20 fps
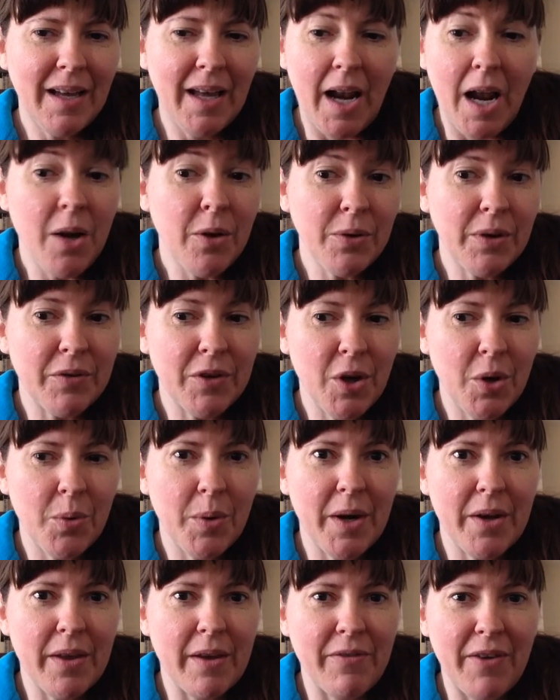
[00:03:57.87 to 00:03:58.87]
And I don't even know
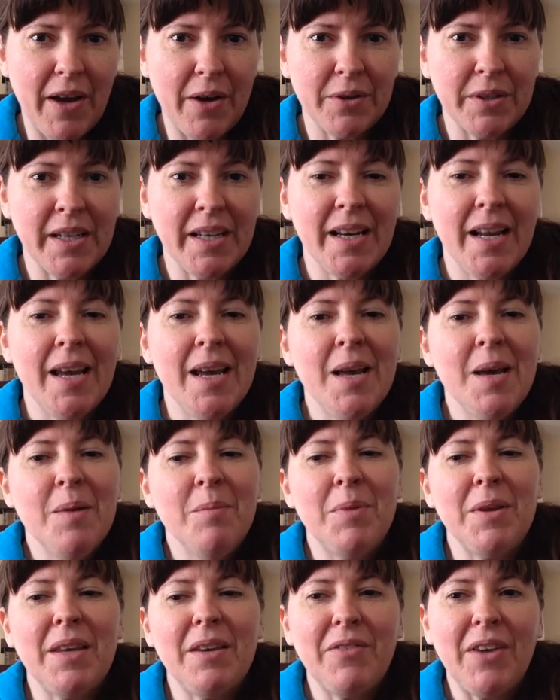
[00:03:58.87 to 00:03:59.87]
where they found it,
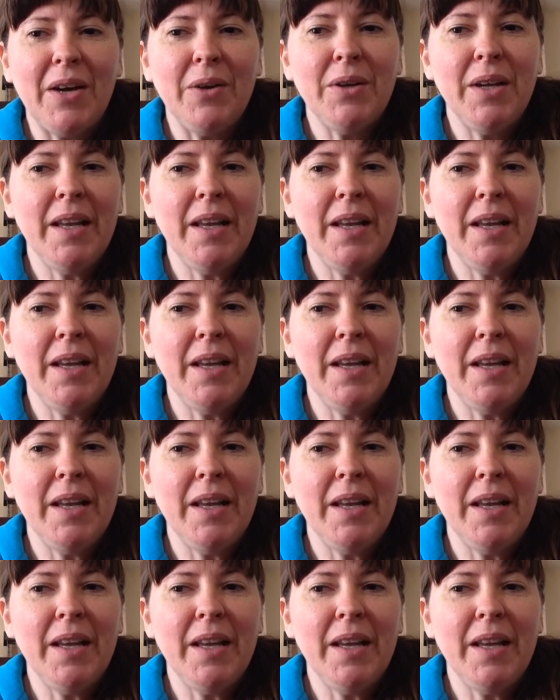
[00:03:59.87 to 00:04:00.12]
but they found